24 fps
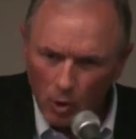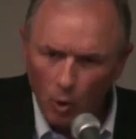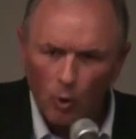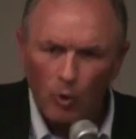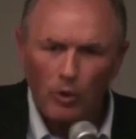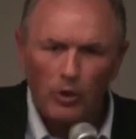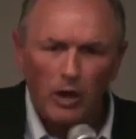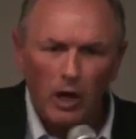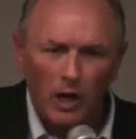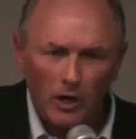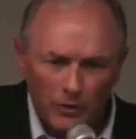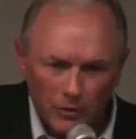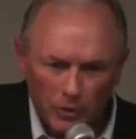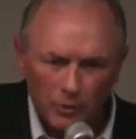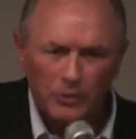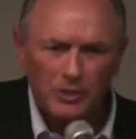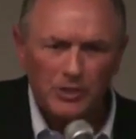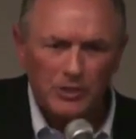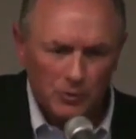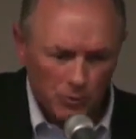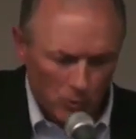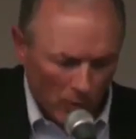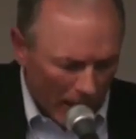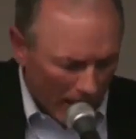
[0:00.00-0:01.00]
Or are you
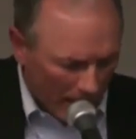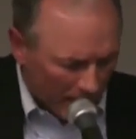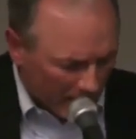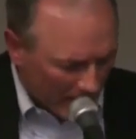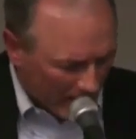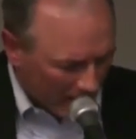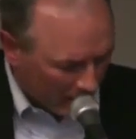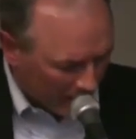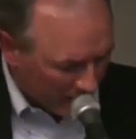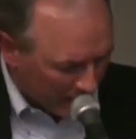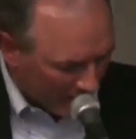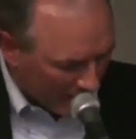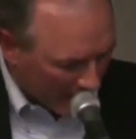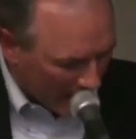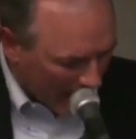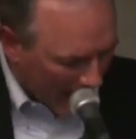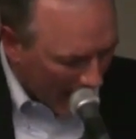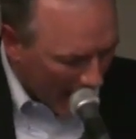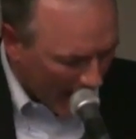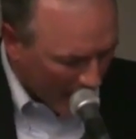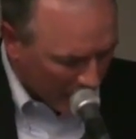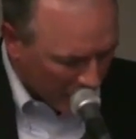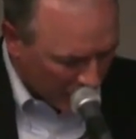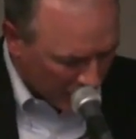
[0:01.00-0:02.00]
describing the
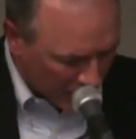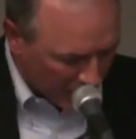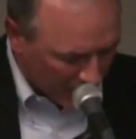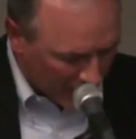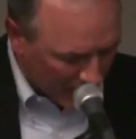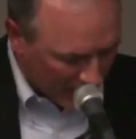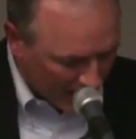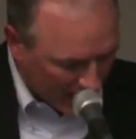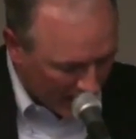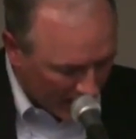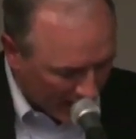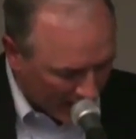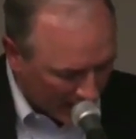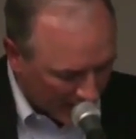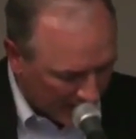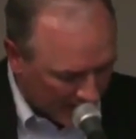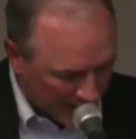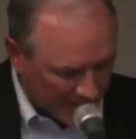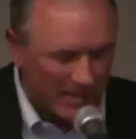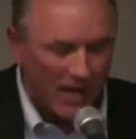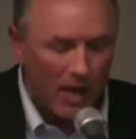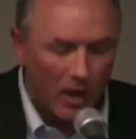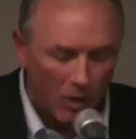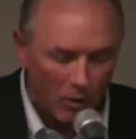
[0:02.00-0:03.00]
action
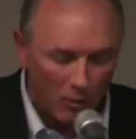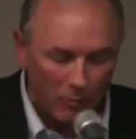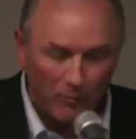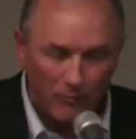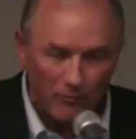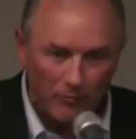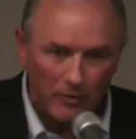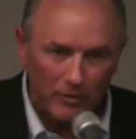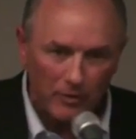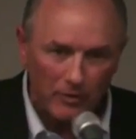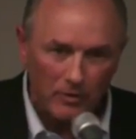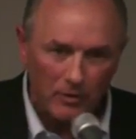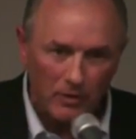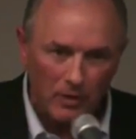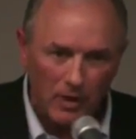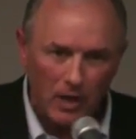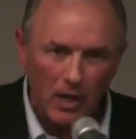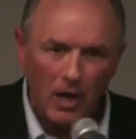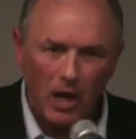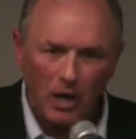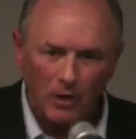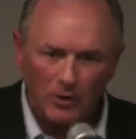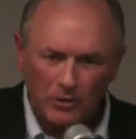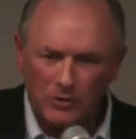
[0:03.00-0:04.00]
itself?
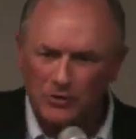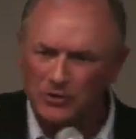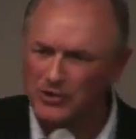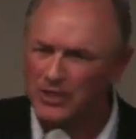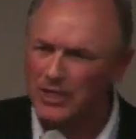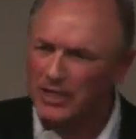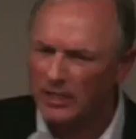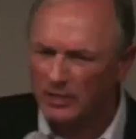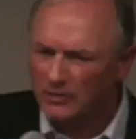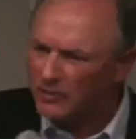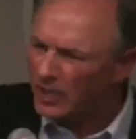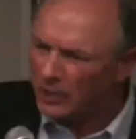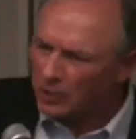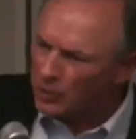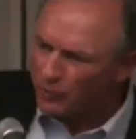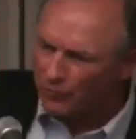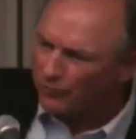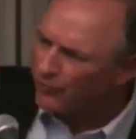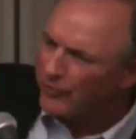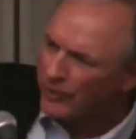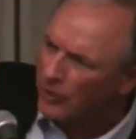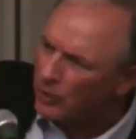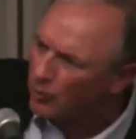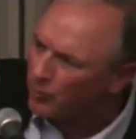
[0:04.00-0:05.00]
Are you saying that you
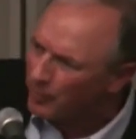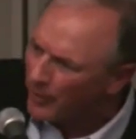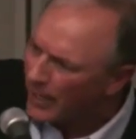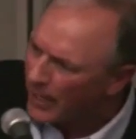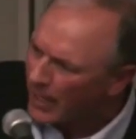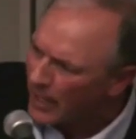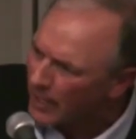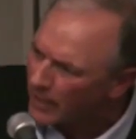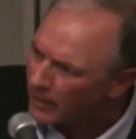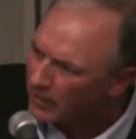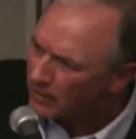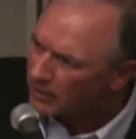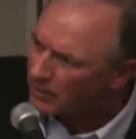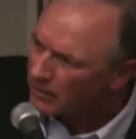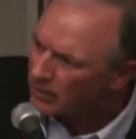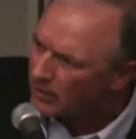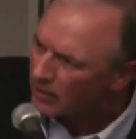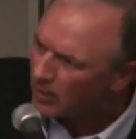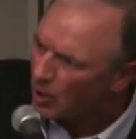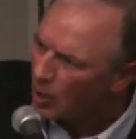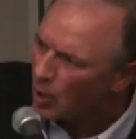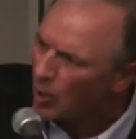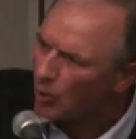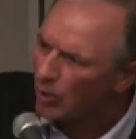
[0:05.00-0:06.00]
feel bad?
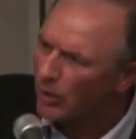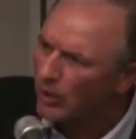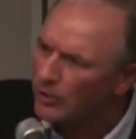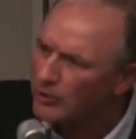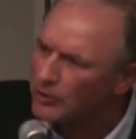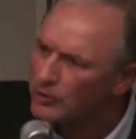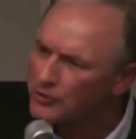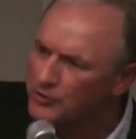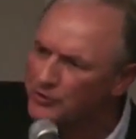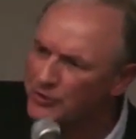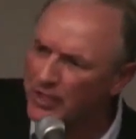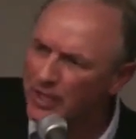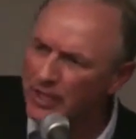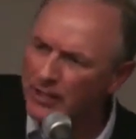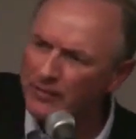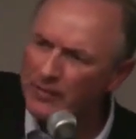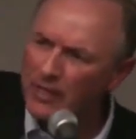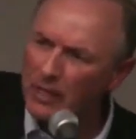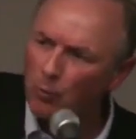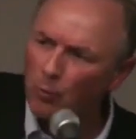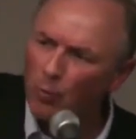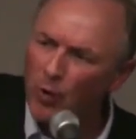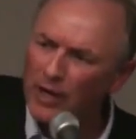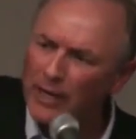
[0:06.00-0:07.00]
Or are you saying
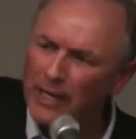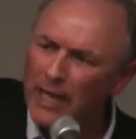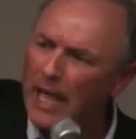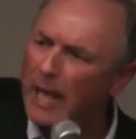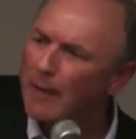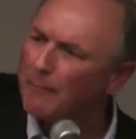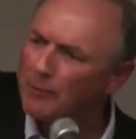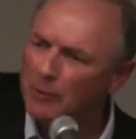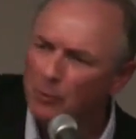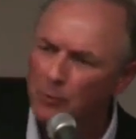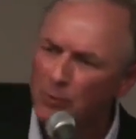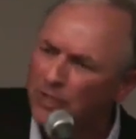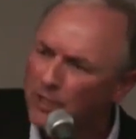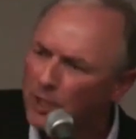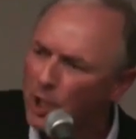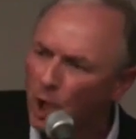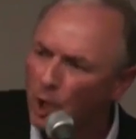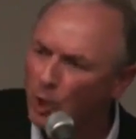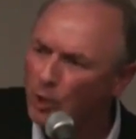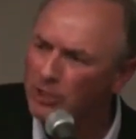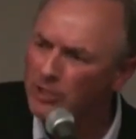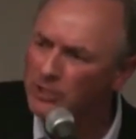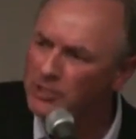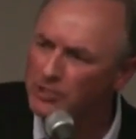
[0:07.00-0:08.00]
that what happened,
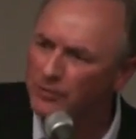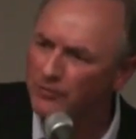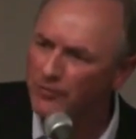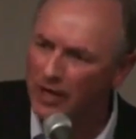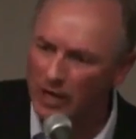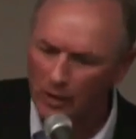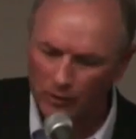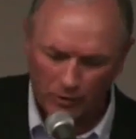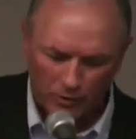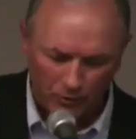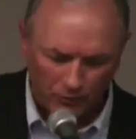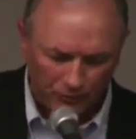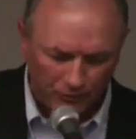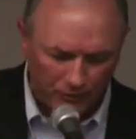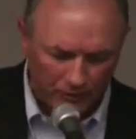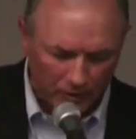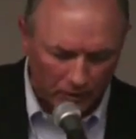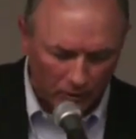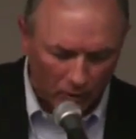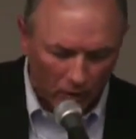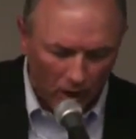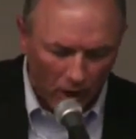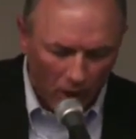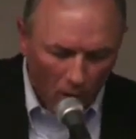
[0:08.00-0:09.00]
regardless of how you
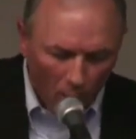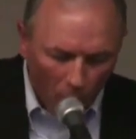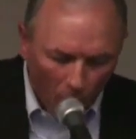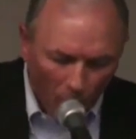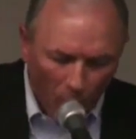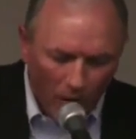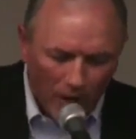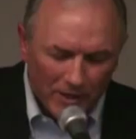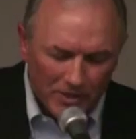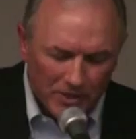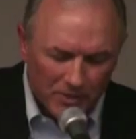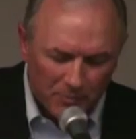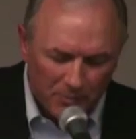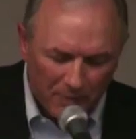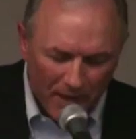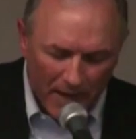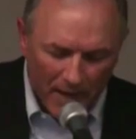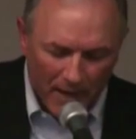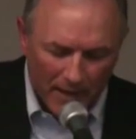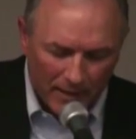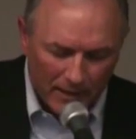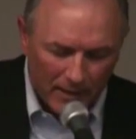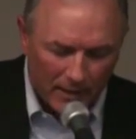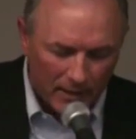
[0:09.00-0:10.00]
feel, was
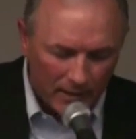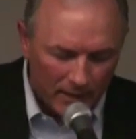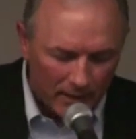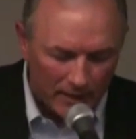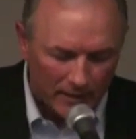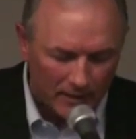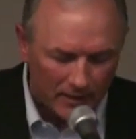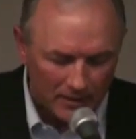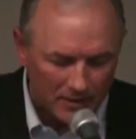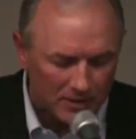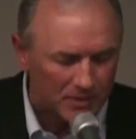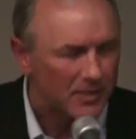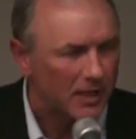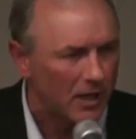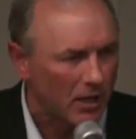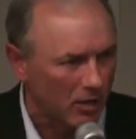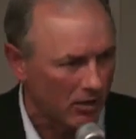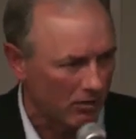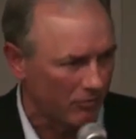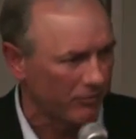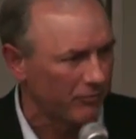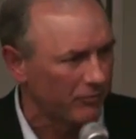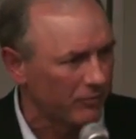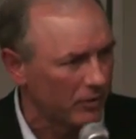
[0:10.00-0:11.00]
bad in
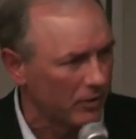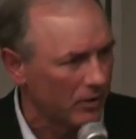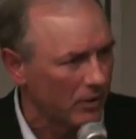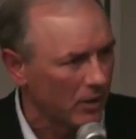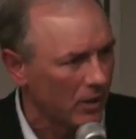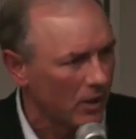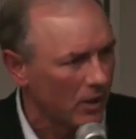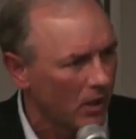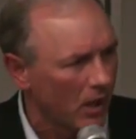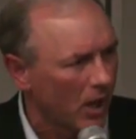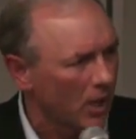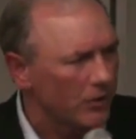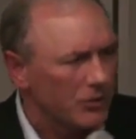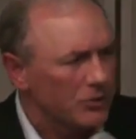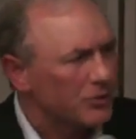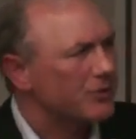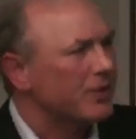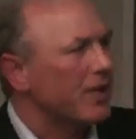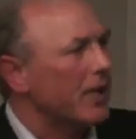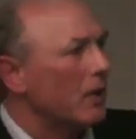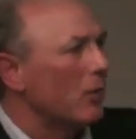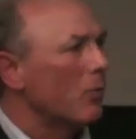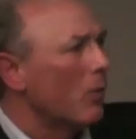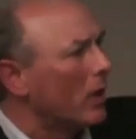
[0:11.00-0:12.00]
itself? Are you
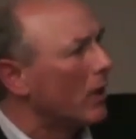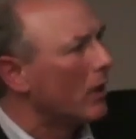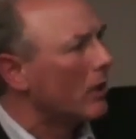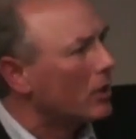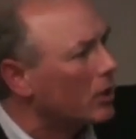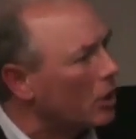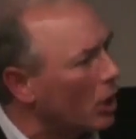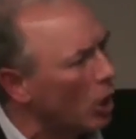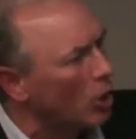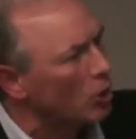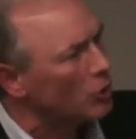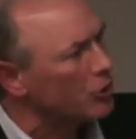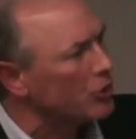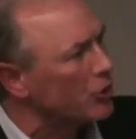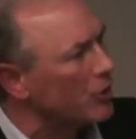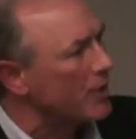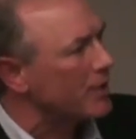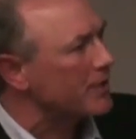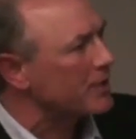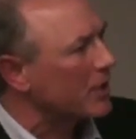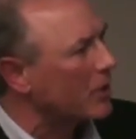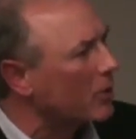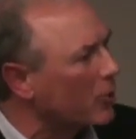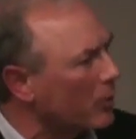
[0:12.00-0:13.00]
saying, well, our culture
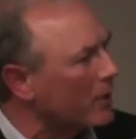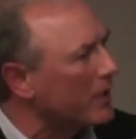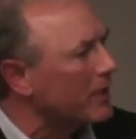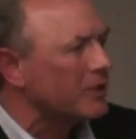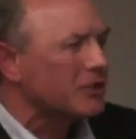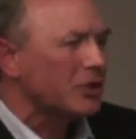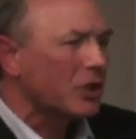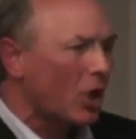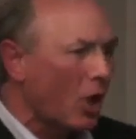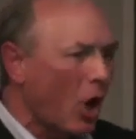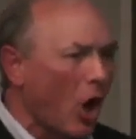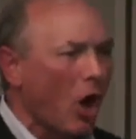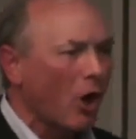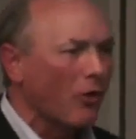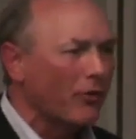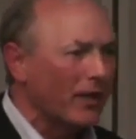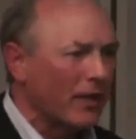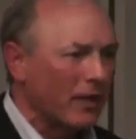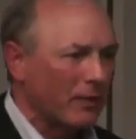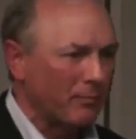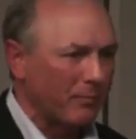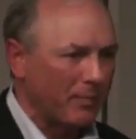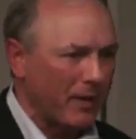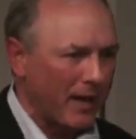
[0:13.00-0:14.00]
has agreed to call
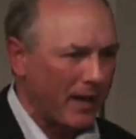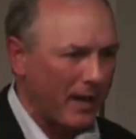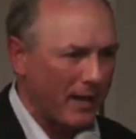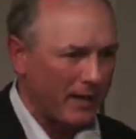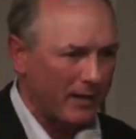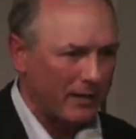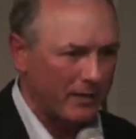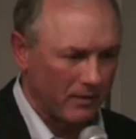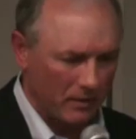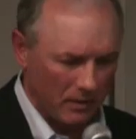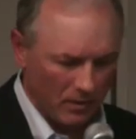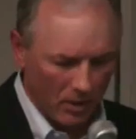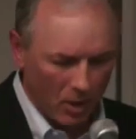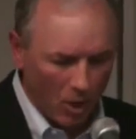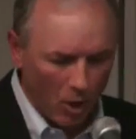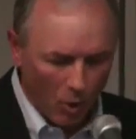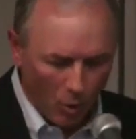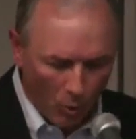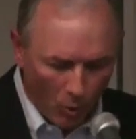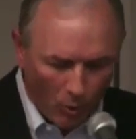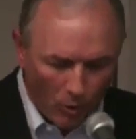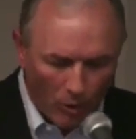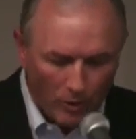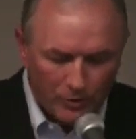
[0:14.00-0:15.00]
that bad?
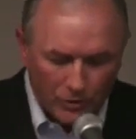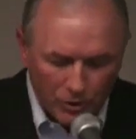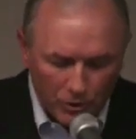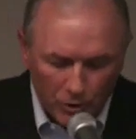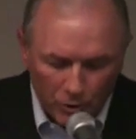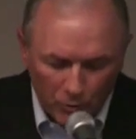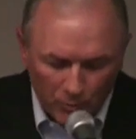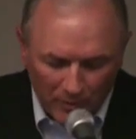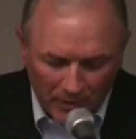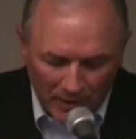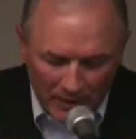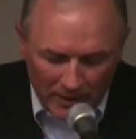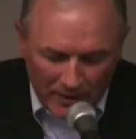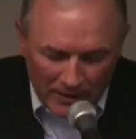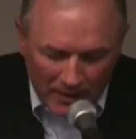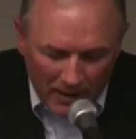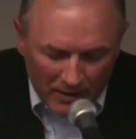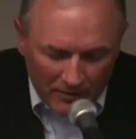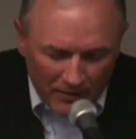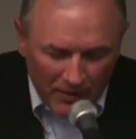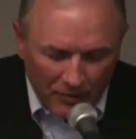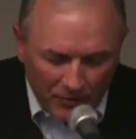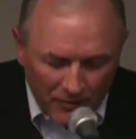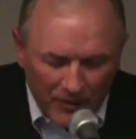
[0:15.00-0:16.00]
Or do you
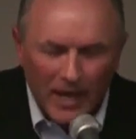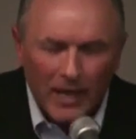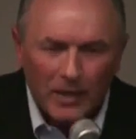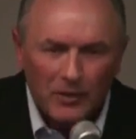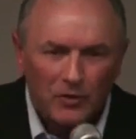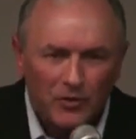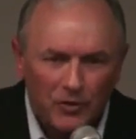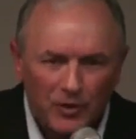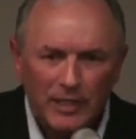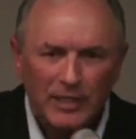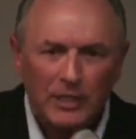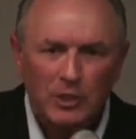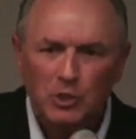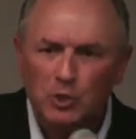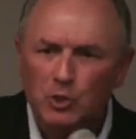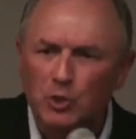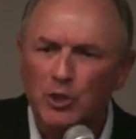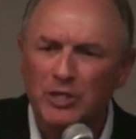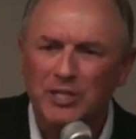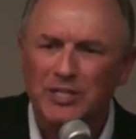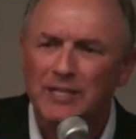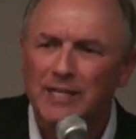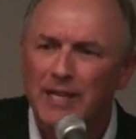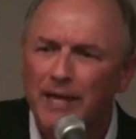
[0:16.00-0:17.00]
mean that that thing
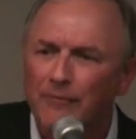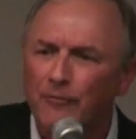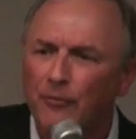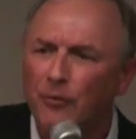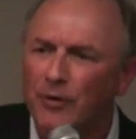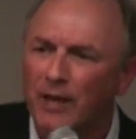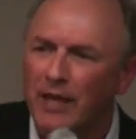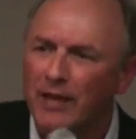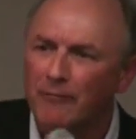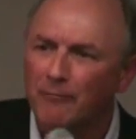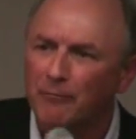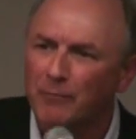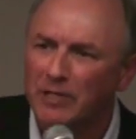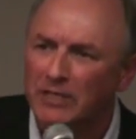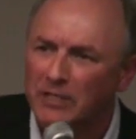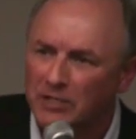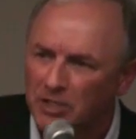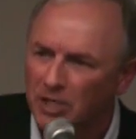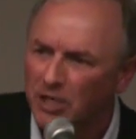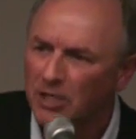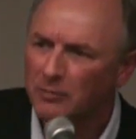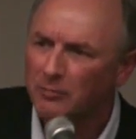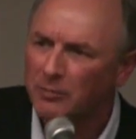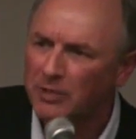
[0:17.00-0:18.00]
should never have been
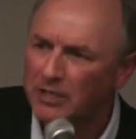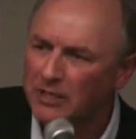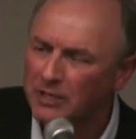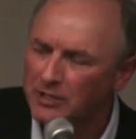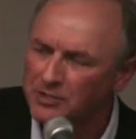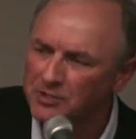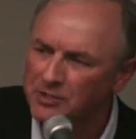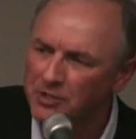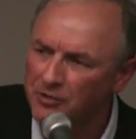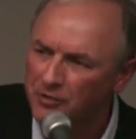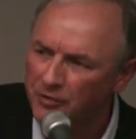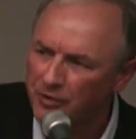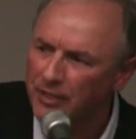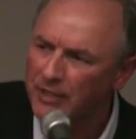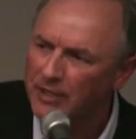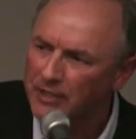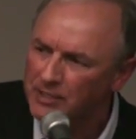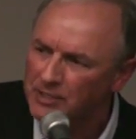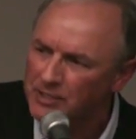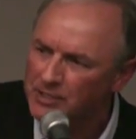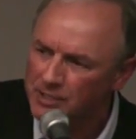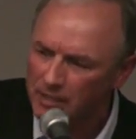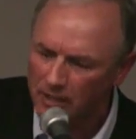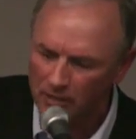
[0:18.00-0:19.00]
done because the thing
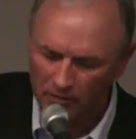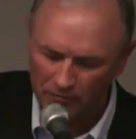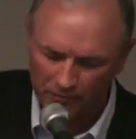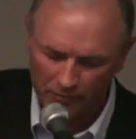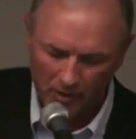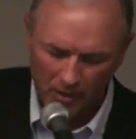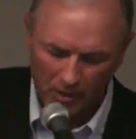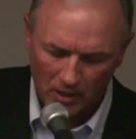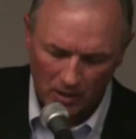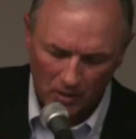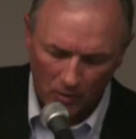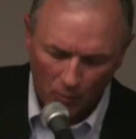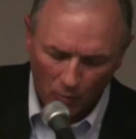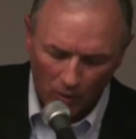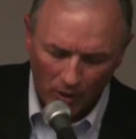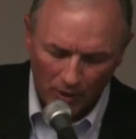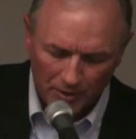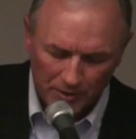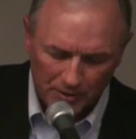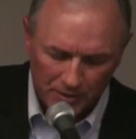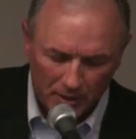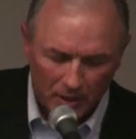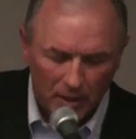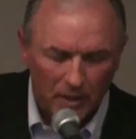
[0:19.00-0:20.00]
itself
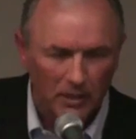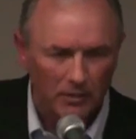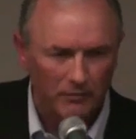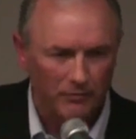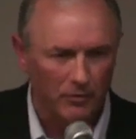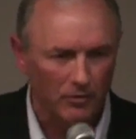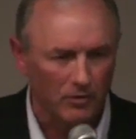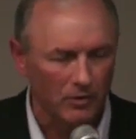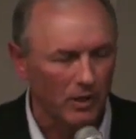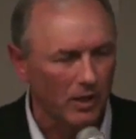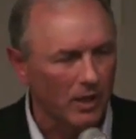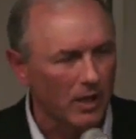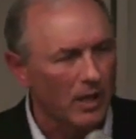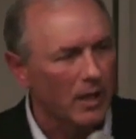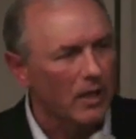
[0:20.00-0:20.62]
was evil?